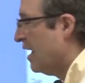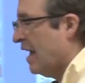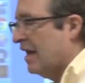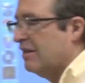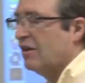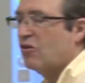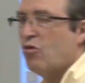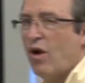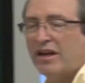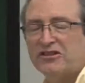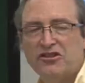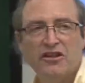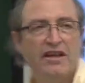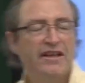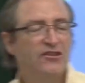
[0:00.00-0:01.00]
And the
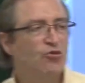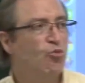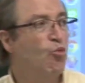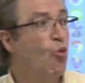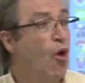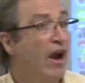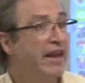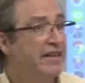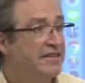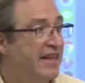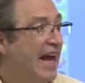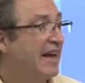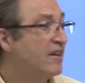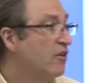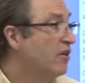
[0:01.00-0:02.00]
question is, what is
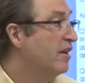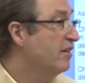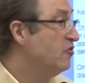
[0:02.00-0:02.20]
that going to